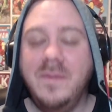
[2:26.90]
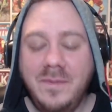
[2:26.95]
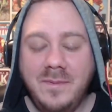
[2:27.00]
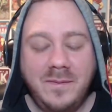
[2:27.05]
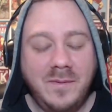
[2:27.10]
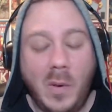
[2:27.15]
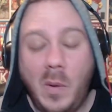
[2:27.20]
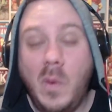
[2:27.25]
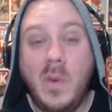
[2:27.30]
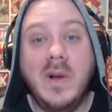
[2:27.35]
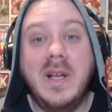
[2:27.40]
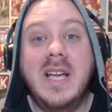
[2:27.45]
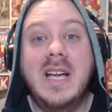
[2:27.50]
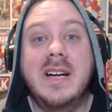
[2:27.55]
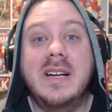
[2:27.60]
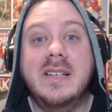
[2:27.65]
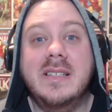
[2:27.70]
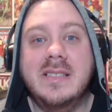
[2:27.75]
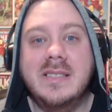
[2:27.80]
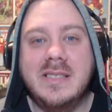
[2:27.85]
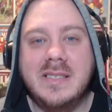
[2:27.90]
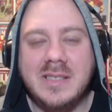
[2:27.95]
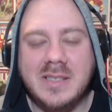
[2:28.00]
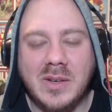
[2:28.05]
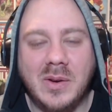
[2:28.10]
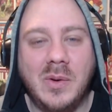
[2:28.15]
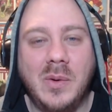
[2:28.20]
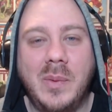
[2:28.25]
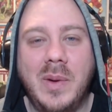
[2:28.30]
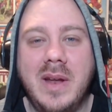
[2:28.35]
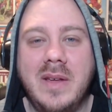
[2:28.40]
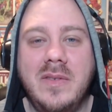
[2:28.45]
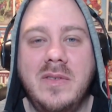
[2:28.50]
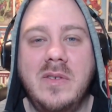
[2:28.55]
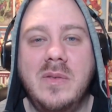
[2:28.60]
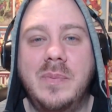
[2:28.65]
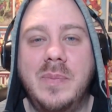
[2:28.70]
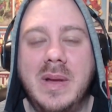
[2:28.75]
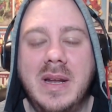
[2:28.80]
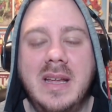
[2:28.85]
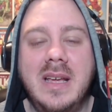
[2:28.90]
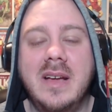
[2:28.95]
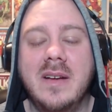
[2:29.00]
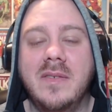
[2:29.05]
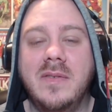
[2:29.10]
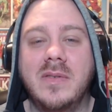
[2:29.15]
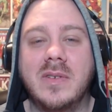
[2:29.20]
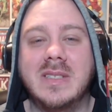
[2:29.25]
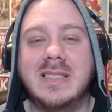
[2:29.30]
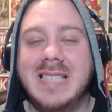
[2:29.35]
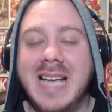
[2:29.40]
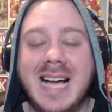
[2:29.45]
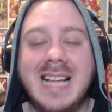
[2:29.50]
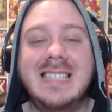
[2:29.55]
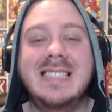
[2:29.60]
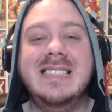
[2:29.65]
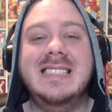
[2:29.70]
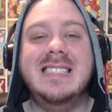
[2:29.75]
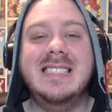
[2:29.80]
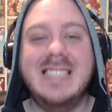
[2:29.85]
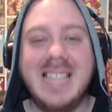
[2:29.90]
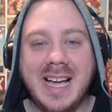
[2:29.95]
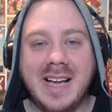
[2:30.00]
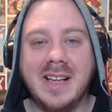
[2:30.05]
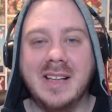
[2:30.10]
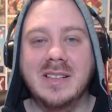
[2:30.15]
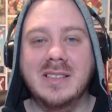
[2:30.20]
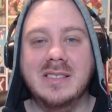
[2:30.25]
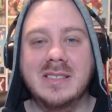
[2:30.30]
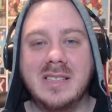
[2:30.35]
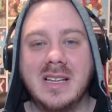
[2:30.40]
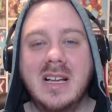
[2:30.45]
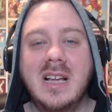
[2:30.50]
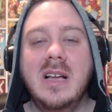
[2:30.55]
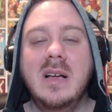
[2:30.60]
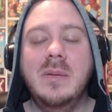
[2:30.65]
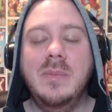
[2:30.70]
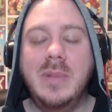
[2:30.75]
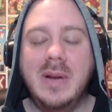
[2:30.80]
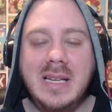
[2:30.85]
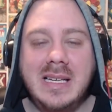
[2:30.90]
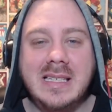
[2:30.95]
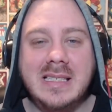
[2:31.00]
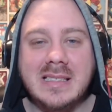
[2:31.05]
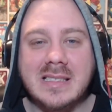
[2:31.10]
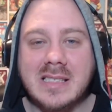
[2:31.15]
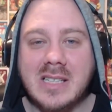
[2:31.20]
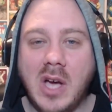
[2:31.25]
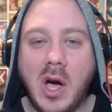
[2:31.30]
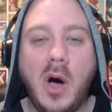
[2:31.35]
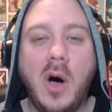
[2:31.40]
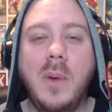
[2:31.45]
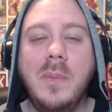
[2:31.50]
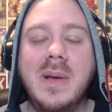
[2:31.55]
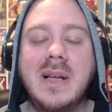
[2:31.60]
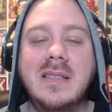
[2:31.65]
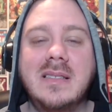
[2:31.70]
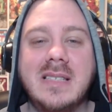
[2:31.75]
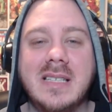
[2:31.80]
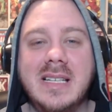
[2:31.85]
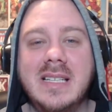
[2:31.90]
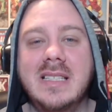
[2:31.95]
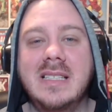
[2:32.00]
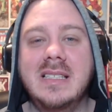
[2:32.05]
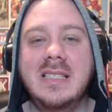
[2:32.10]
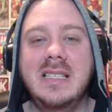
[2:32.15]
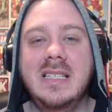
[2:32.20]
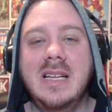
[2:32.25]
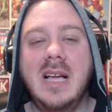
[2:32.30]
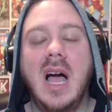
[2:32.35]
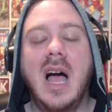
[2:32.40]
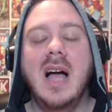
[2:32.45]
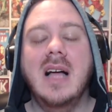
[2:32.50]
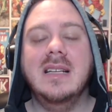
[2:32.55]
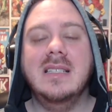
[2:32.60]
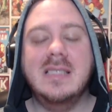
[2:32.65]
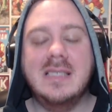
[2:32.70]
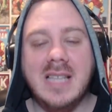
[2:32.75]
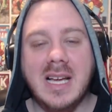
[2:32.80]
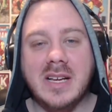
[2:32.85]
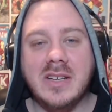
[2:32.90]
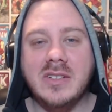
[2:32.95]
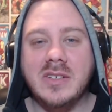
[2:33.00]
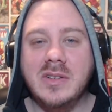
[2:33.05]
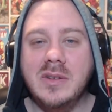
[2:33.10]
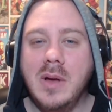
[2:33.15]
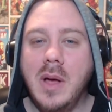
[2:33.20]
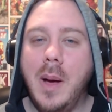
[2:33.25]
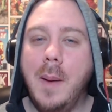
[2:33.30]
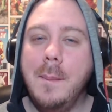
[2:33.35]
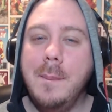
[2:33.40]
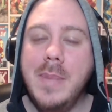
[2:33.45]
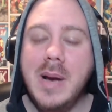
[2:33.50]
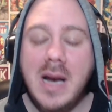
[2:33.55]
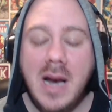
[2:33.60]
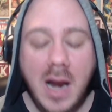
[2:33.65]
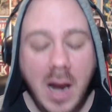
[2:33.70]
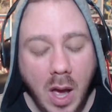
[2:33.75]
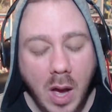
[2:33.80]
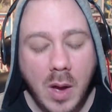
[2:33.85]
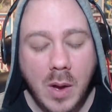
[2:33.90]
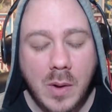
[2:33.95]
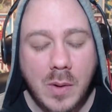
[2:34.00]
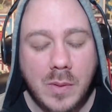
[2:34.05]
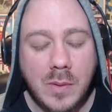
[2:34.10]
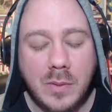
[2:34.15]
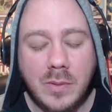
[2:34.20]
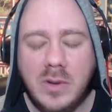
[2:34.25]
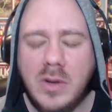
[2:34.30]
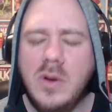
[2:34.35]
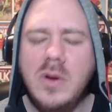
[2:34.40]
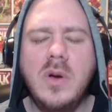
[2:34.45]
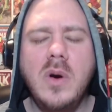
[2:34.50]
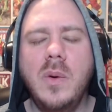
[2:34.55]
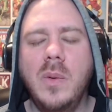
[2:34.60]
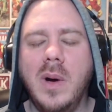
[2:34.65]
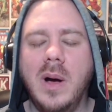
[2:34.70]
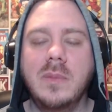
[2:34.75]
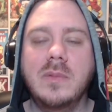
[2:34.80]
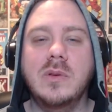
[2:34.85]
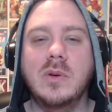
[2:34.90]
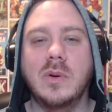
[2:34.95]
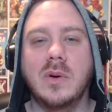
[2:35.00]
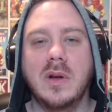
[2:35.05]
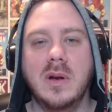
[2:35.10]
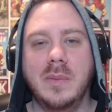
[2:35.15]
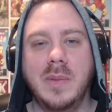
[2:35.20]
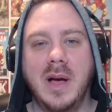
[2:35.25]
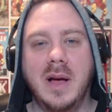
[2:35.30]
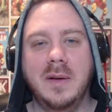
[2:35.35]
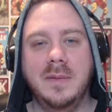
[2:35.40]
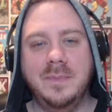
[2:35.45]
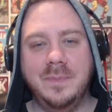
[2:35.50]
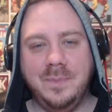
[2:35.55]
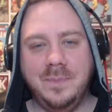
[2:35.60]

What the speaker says: 4 years or whether you've been here for 10 seconds, please comment in the section below. You know what I'm talking about.